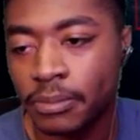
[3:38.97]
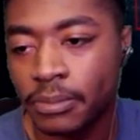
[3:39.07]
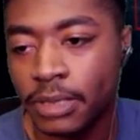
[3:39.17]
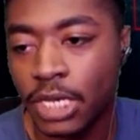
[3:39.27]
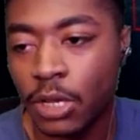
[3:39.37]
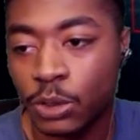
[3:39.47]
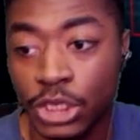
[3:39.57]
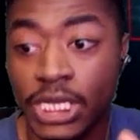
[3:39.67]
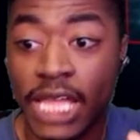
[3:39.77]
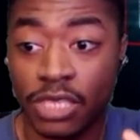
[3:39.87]
you know,
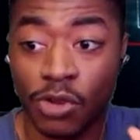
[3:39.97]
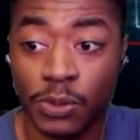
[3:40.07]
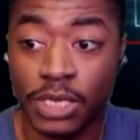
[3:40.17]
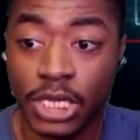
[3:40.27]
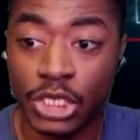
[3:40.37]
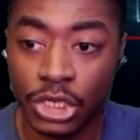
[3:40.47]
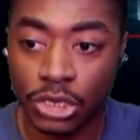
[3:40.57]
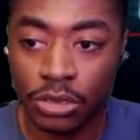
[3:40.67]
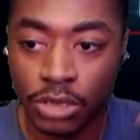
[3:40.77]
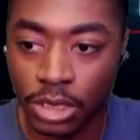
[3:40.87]
she got the
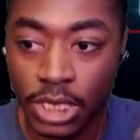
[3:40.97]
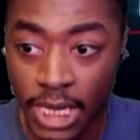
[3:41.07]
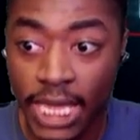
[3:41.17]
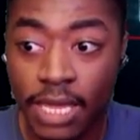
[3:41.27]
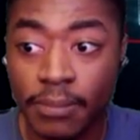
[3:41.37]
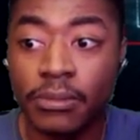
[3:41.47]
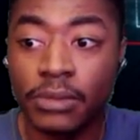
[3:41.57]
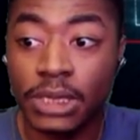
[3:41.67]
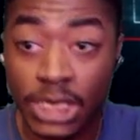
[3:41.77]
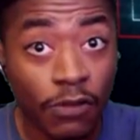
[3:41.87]
reputation, the name
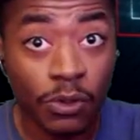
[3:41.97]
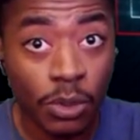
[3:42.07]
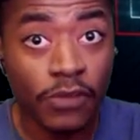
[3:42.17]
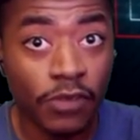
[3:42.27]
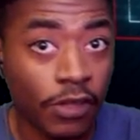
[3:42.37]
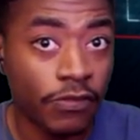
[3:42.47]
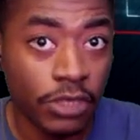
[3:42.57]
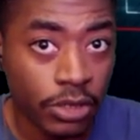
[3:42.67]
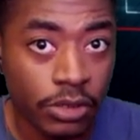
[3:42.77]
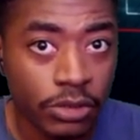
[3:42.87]
Silver Wolf of the
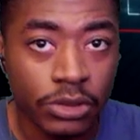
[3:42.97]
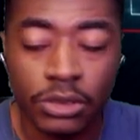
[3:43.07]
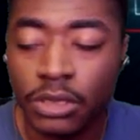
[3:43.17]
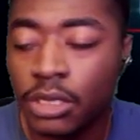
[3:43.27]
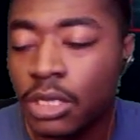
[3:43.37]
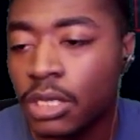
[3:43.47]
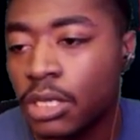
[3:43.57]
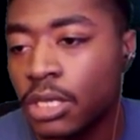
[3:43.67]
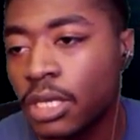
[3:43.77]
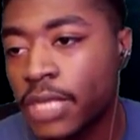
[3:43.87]
Urals.
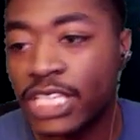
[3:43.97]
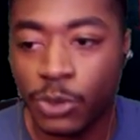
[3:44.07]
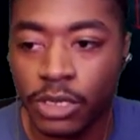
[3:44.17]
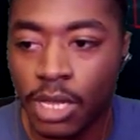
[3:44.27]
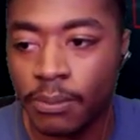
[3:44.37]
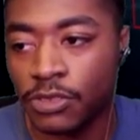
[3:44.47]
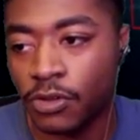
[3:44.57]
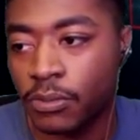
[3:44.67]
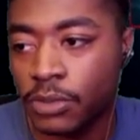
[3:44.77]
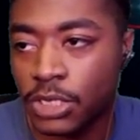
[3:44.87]
That's where it comes
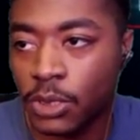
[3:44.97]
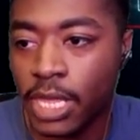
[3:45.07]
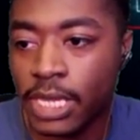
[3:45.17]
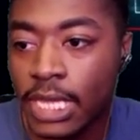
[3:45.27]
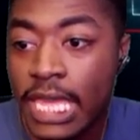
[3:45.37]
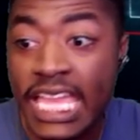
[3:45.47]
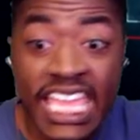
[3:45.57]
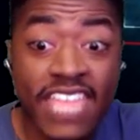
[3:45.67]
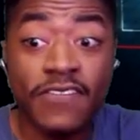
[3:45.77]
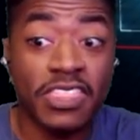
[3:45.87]
from. So, like,
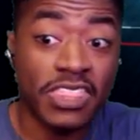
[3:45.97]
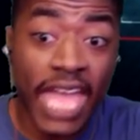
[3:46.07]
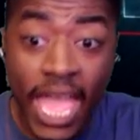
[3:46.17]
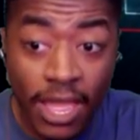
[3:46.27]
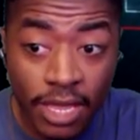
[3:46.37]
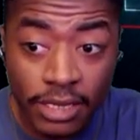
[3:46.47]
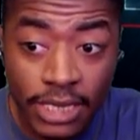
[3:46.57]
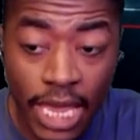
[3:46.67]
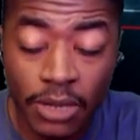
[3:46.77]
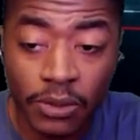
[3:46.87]
even that
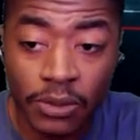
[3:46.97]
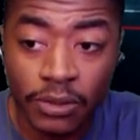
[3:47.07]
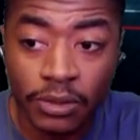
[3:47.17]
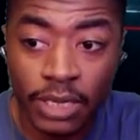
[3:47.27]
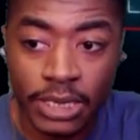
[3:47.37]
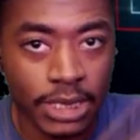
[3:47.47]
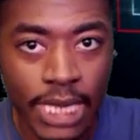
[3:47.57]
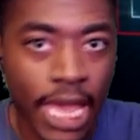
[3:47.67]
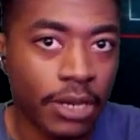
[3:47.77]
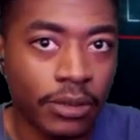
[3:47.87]
title is a
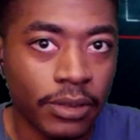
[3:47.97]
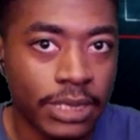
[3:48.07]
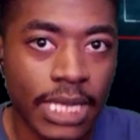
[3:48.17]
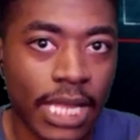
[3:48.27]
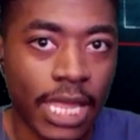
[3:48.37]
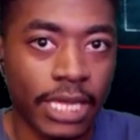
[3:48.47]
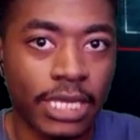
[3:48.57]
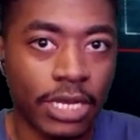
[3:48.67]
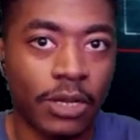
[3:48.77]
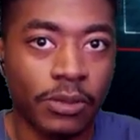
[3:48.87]
title. It's not like,
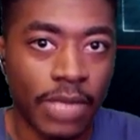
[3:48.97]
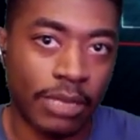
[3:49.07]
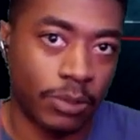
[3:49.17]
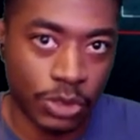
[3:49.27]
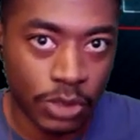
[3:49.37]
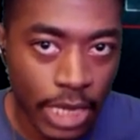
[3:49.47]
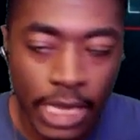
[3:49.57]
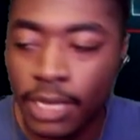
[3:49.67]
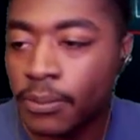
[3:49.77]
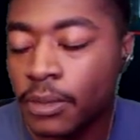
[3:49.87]
you know, that was her
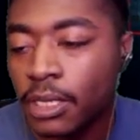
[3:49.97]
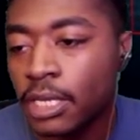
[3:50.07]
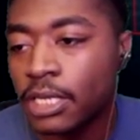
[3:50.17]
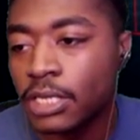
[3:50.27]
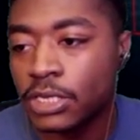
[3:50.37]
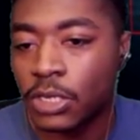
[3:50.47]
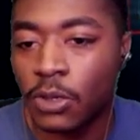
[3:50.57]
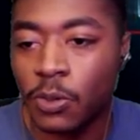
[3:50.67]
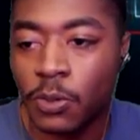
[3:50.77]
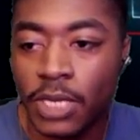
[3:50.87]
name.
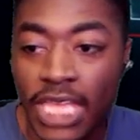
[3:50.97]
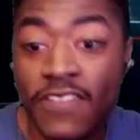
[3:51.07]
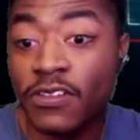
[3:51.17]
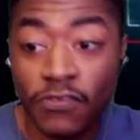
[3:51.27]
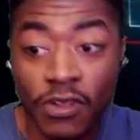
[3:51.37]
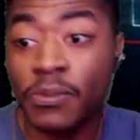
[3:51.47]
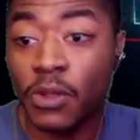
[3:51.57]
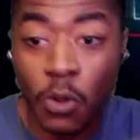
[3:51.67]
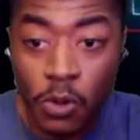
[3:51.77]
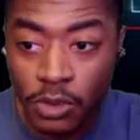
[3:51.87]
So, even from the
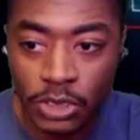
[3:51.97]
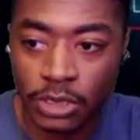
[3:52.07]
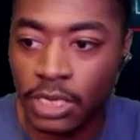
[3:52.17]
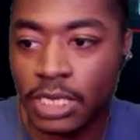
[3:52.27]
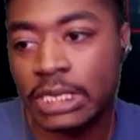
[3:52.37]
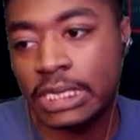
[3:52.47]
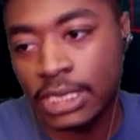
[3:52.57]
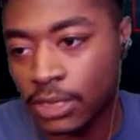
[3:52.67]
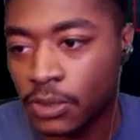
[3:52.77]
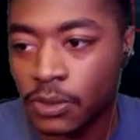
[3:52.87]
origin, it's
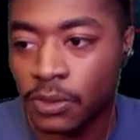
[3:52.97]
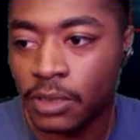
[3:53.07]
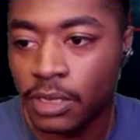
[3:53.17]
still